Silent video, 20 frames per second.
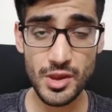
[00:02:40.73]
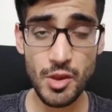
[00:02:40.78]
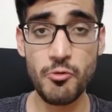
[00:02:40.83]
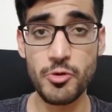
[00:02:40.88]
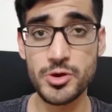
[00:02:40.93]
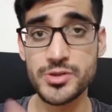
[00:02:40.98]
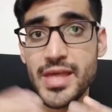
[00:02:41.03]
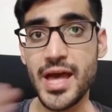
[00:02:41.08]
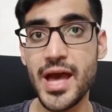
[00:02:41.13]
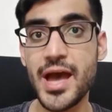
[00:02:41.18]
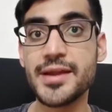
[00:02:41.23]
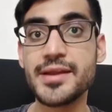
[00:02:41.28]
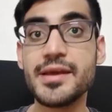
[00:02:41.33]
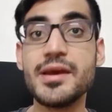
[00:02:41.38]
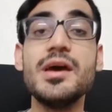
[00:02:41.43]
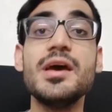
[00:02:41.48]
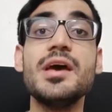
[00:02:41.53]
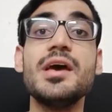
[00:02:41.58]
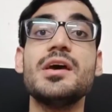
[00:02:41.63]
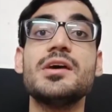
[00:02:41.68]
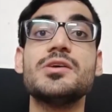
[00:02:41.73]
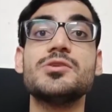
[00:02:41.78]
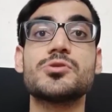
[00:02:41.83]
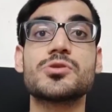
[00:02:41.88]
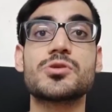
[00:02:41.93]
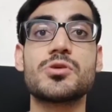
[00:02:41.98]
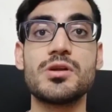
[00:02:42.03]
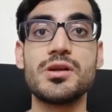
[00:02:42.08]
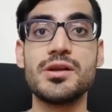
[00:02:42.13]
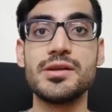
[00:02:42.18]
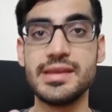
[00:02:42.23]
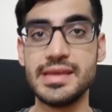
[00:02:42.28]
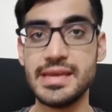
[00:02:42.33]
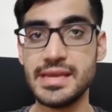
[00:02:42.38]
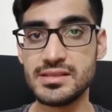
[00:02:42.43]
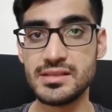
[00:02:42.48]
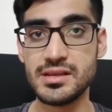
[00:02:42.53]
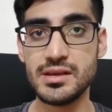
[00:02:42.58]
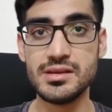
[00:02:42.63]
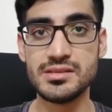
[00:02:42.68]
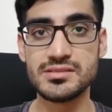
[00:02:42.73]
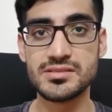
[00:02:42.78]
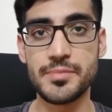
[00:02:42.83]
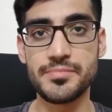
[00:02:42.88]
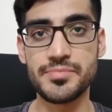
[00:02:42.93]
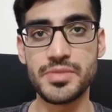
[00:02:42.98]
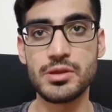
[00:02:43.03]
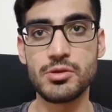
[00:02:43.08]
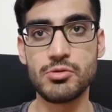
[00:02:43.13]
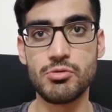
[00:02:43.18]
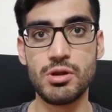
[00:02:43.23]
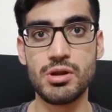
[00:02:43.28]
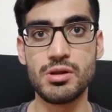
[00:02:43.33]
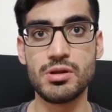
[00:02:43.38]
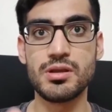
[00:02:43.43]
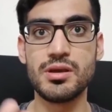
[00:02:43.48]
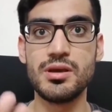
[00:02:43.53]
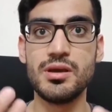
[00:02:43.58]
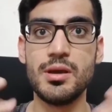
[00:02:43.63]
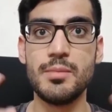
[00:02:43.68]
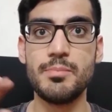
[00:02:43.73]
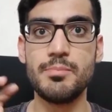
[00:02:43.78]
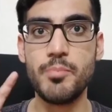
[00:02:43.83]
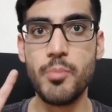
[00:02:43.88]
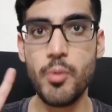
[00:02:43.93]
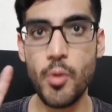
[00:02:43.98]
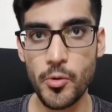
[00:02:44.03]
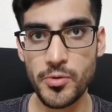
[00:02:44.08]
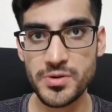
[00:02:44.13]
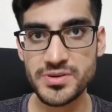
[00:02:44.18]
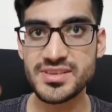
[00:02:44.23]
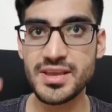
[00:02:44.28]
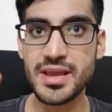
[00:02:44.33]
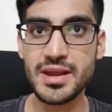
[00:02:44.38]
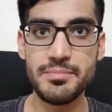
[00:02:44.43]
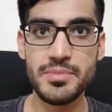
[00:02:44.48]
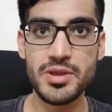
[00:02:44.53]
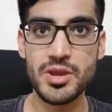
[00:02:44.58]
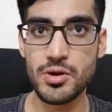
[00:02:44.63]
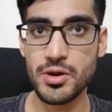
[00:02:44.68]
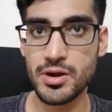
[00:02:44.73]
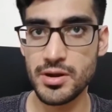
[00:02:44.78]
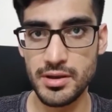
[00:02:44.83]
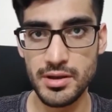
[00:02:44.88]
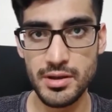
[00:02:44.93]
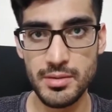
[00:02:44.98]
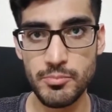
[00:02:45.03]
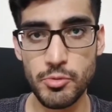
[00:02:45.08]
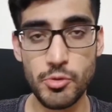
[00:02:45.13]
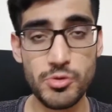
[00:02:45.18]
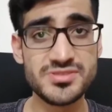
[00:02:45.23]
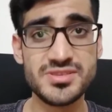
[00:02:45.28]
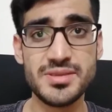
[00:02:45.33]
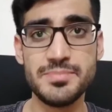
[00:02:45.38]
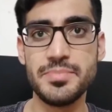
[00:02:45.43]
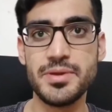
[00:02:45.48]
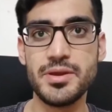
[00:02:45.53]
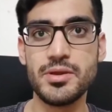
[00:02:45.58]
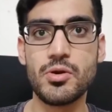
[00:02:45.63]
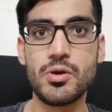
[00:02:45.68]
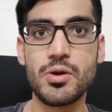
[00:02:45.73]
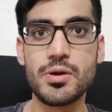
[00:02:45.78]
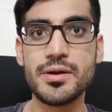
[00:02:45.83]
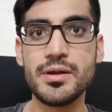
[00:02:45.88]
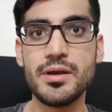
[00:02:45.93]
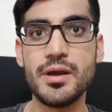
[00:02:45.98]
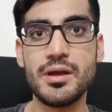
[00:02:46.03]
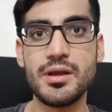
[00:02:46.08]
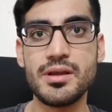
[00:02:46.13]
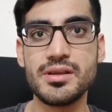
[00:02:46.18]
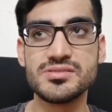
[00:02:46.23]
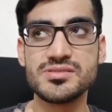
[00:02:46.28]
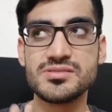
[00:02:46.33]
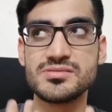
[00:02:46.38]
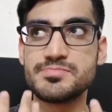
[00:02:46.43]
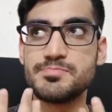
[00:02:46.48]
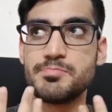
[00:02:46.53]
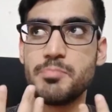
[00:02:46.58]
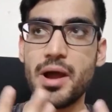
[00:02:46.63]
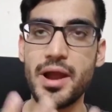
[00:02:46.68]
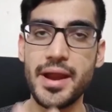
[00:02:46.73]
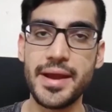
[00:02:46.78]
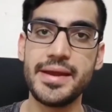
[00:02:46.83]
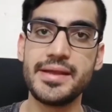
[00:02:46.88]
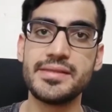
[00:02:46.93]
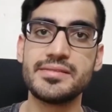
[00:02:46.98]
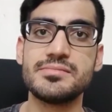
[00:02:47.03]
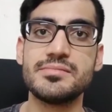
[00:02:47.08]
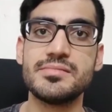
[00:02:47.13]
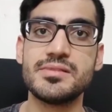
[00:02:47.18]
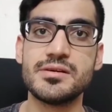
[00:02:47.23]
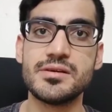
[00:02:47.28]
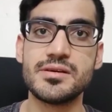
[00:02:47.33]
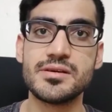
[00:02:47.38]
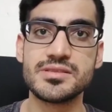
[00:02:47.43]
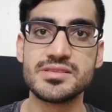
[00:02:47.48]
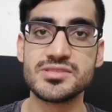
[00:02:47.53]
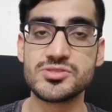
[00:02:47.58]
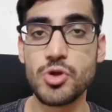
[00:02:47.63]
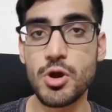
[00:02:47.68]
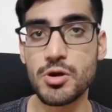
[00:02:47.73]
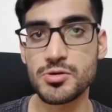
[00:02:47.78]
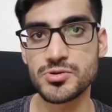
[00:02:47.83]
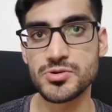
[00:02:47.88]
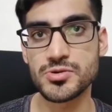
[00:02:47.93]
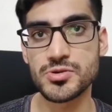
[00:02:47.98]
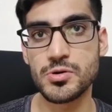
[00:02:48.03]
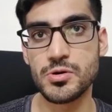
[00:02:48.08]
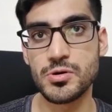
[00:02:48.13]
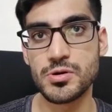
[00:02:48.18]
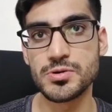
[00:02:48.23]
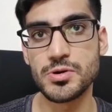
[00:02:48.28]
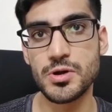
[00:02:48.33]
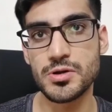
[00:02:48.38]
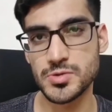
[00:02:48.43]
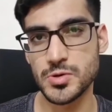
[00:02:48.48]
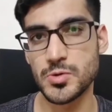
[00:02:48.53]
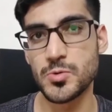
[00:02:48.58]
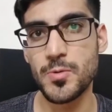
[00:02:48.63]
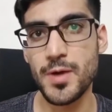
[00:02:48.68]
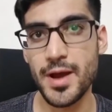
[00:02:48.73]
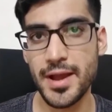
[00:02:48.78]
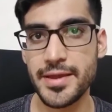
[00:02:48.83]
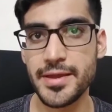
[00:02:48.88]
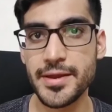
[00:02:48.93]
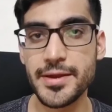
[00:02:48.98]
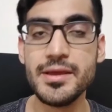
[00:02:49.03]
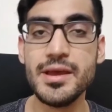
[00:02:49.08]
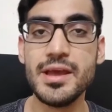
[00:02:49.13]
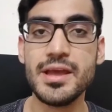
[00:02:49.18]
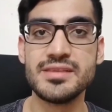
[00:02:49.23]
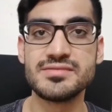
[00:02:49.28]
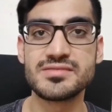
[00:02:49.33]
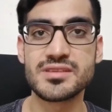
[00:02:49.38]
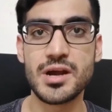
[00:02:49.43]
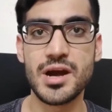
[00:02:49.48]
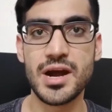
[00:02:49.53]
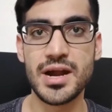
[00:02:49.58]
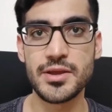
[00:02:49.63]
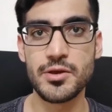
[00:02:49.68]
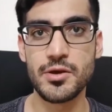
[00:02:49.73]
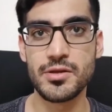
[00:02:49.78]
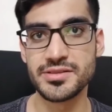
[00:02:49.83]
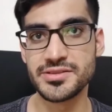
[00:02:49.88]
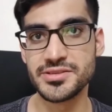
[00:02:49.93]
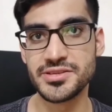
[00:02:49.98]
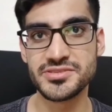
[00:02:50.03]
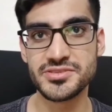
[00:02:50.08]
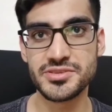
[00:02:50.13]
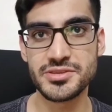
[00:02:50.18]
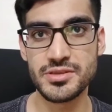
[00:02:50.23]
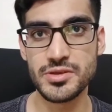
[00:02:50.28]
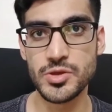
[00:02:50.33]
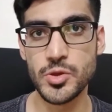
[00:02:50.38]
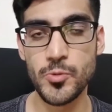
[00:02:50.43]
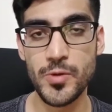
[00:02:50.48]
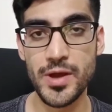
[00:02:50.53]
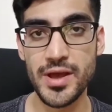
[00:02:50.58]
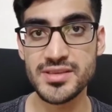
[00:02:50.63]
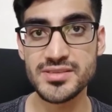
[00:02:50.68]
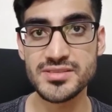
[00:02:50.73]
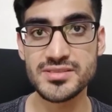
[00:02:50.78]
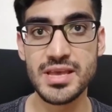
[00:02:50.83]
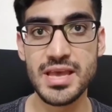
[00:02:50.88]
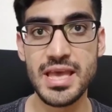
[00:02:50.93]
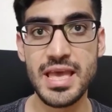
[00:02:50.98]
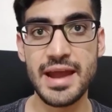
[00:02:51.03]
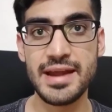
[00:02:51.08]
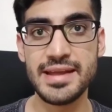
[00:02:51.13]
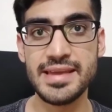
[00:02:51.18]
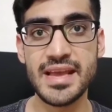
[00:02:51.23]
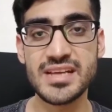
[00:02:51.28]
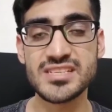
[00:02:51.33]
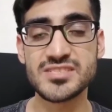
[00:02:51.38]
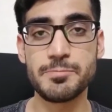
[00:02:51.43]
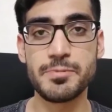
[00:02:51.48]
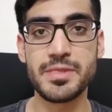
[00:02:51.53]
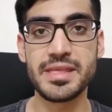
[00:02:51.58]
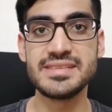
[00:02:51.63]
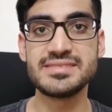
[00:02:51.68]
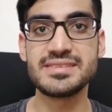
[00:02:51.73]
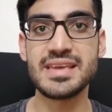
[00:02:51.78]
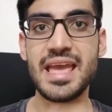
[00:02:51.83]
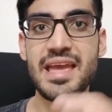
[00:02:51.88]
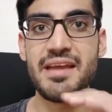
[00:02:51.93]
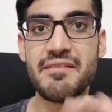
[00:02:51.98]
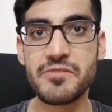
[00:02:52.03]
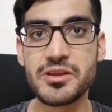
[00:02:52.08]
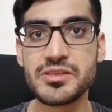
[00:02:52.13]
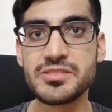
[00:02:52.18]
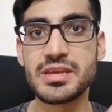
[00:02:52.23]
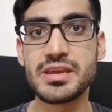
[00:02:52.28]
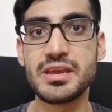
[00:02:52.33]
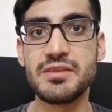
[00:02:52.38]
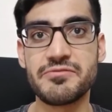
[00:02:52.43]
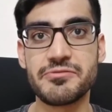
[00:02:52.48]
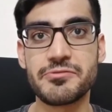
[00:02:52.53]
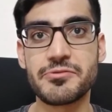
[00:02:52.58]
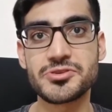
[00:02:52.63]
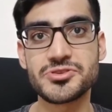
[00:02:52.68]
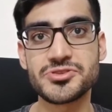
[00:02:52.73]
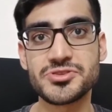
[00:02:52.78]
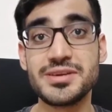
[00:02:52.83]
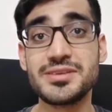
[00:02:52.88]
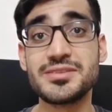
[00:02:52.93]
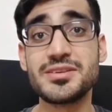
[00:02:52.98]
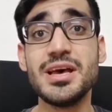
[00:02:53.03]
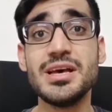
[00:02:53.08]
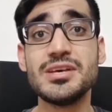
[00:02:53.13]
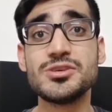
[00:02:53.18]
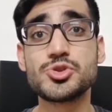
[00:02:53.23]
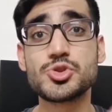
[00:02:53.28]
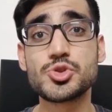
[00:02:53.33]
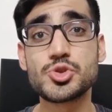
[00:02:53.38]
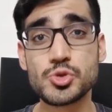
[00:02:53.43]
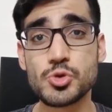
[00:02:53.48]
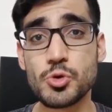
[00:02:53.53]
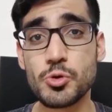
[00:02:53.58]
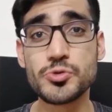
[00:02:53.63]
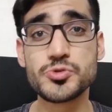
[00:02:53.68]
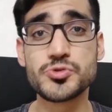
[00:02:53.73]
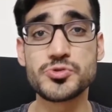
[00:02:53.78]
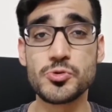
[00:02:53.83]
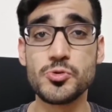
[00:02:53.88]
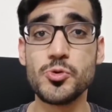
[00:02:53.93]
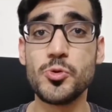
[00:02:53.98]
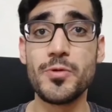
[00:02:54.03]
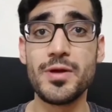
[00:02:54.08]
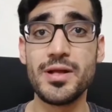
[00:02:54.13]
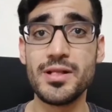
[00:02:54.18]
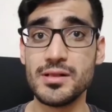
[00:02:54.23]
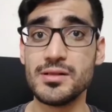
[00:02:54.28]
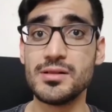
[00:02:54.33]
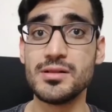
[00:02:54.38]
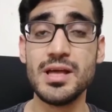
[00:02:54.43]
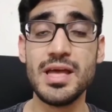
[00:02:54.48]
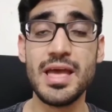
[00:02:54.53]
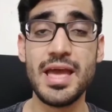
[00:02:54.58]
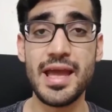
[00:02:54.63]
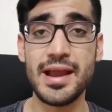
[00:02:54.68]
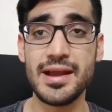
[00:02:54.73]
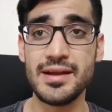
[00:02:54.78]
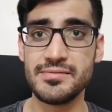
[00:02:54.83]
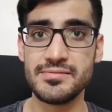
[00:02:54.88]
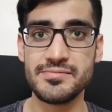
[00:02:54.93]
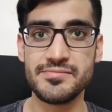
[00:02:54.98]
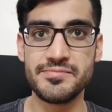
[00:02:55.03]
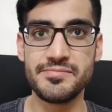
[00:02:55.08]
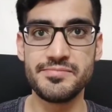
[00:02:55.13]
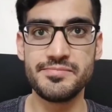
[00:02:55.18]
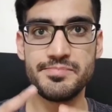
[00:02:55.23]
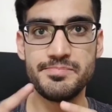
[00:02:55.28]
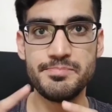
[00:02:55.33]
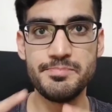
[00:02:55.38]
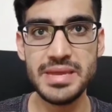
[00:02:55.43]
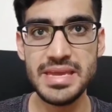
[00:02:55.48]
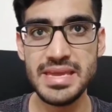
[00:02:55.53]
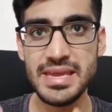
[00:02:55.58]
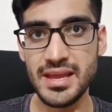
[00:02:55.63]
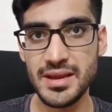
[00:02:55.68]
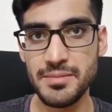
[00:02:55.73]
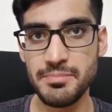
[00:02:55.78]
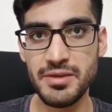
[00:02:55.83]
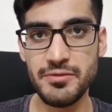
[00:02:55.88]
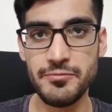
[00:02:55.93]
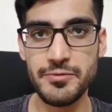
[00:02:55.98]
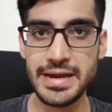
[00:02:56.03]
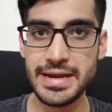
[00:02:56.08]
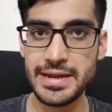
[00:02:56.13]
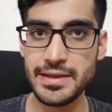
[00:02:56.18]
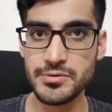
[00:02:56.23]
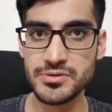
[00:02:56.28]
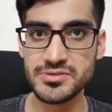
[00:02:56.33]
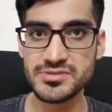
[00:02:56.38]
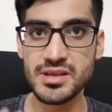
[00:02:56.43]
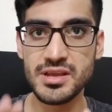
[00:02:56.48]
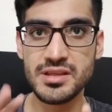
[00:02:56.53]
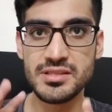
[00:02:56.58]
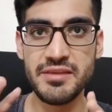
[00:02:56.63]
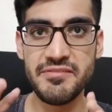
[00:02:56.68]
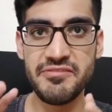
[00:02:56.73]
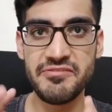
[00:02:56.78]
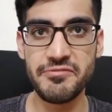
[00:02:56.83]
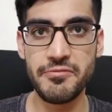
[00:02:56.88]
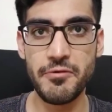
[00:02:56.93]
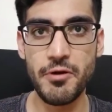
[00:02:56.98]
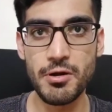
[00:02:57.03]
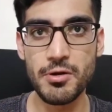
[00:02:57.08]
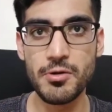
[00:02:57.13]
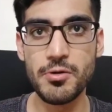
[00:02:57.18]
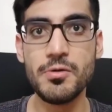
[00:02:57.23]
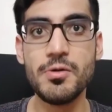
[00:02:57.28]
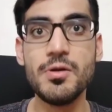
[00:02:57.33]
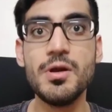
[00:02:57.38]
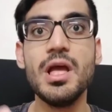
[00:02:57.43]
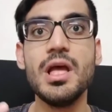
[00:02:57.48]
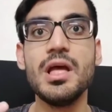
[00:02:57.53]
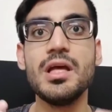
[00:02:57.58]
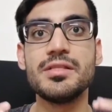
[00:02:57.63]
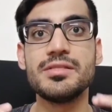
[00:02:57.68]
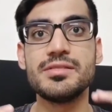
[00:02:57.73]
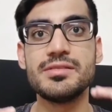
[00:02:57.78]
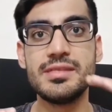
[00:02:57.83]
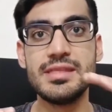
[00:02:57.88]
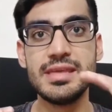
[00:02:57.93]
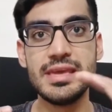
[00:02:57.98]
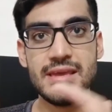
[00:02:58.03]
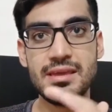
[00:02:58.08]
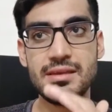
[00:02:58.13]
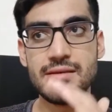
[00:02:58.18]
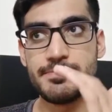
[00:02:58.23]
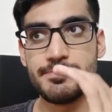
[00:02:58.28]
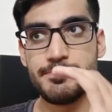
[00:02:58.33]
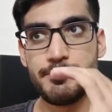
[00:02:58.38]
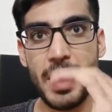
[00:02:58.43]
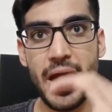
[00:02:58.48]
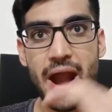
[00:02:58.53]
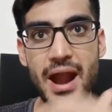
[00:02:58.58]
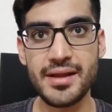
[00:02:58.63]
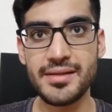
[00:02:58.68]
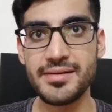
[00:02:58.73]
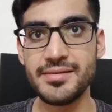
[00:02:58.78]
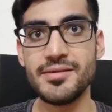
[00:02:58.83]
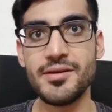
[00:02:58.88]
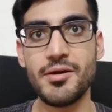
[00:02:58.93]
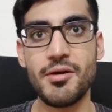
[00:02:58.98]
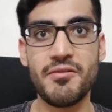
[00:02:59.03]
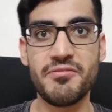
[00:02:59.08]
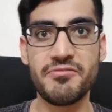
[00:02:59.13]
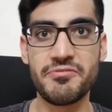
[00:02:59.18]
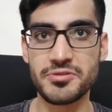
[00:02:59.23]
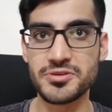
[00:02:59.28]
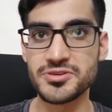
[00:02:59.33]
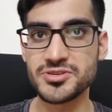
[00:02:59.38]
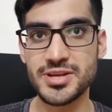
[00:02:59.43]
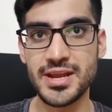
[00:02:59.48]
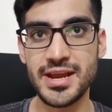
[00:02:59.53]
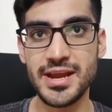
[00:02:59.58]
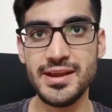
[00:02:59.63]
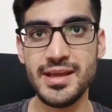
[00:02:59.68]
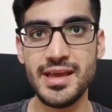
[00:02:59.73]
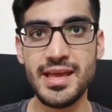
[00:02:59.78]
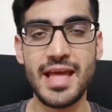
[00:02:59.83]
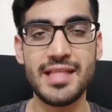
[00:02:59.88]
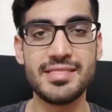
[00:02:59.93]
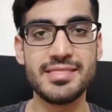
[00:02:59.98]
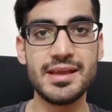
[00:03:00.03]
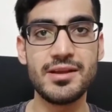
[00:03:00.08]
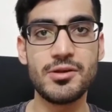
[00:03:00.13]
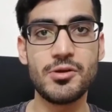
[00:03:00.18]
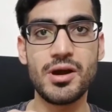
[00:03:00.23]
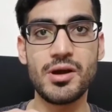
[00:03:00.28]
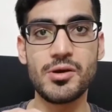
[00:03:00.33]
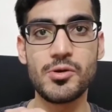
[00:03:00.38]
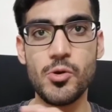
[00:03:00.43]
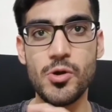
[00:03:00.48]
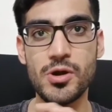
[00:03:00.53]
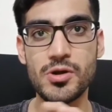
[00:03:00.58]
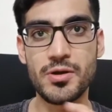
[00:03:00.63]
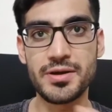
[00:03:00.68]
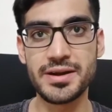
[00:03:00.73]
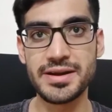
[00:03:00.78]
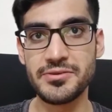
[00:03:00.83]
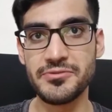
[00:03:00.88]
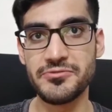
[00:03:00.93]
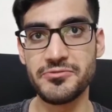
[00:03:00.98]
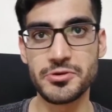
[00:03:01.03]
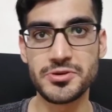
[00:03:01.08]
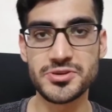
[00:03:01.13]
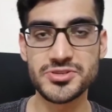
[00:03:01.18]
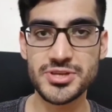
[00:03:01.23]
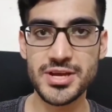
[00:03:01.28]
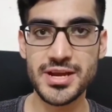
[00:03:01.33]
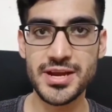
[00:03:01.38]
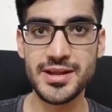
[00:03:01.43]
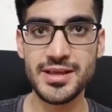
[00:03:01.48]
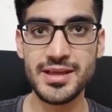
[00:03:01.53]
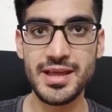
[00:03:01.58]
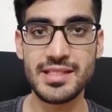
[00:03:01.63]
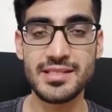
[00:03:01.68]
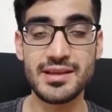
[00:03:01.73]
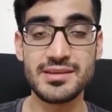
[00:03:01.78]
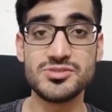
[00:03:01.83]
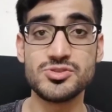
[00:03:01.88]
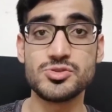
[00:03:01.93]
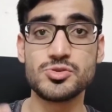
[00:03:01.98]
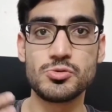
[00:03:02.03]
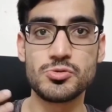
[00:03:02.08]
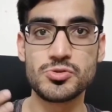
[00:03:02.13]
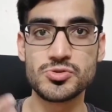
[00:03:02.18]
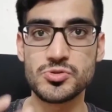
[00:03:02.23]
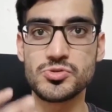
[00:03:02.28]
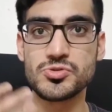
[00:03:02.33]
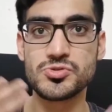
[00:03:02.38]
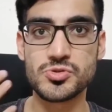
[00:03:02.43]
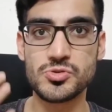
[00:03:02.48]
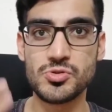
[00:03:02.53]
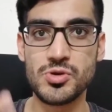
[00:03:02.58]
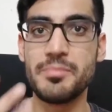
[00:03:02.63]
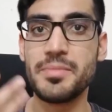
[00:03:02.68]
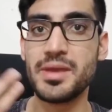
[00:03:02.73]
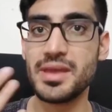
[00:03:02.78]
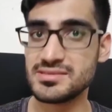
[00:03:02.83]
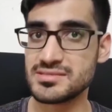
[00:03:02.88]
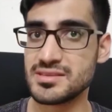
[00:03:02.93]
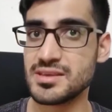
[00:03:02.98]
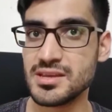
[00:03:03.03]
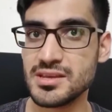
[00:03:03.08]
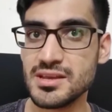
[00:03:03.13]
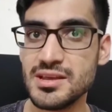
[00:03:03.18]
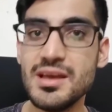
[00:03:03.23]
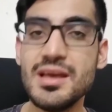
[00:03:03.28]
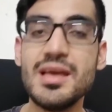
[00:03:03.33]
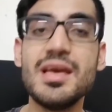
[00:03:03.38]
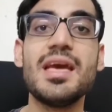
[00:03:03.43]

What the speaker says: For that, you're going to need something called Boards and Beyond. Boards and Beyond is by this doctor called Dr. Ryan. He's a cardiologist in the US and he explains everything in First Aid so well. And BNB videos, they follow the pattern of First Aid and they go according to First Aid, and that is so amazing.